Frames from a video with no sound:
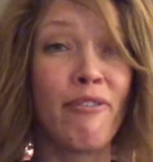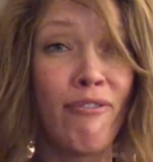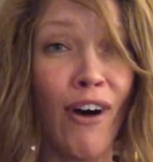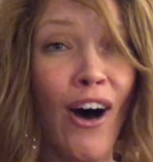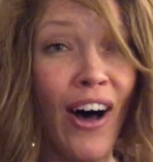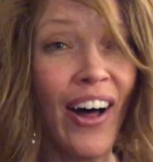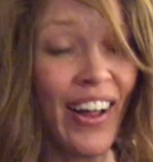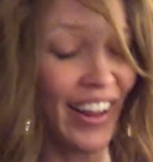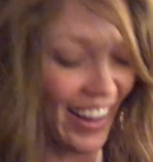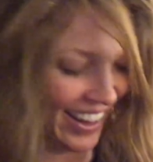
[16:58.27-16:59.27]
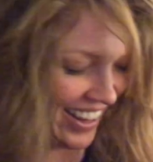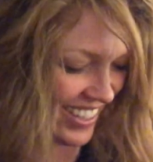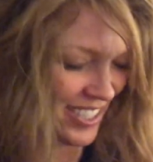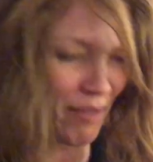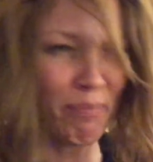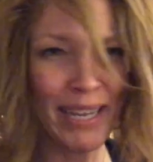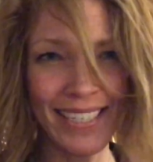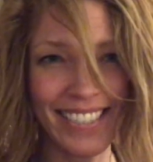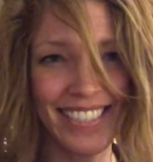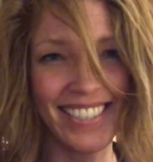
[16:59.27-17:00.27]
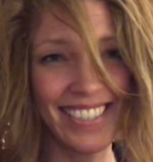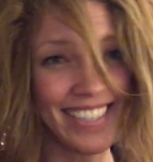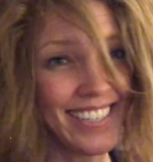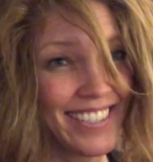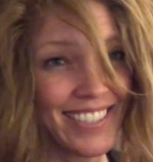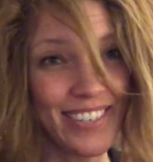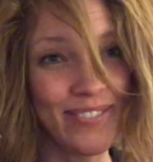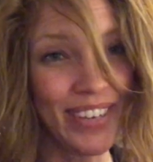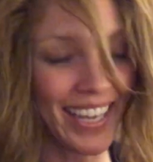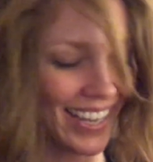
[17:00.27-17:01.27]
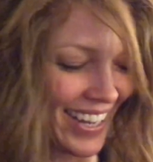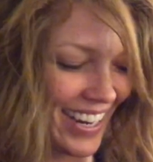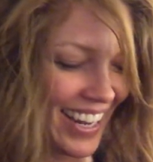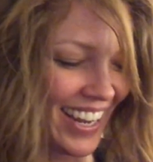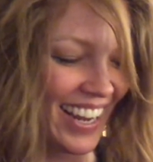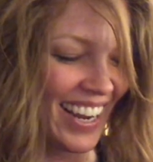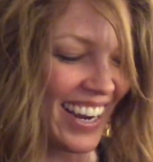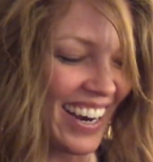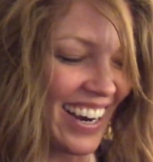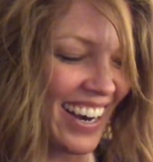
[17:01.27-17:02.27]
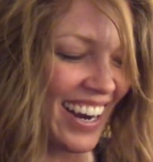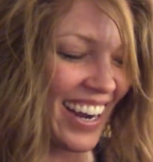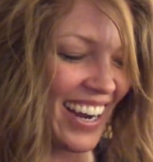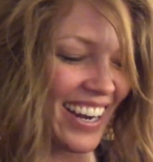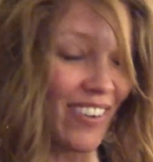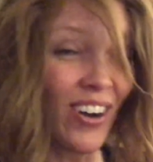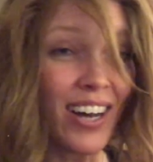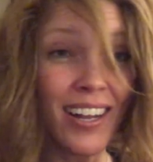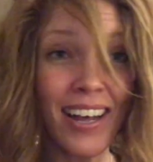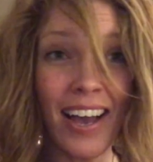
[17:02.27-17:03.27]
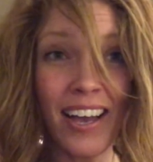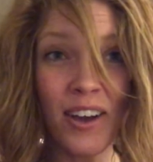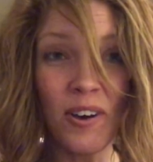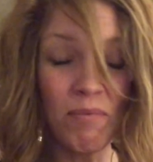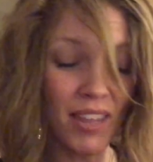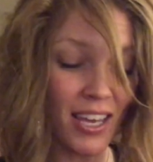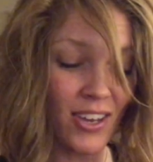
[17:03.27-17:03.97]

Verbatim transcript: fall to pieces, then so be it. All right. Well, I hope that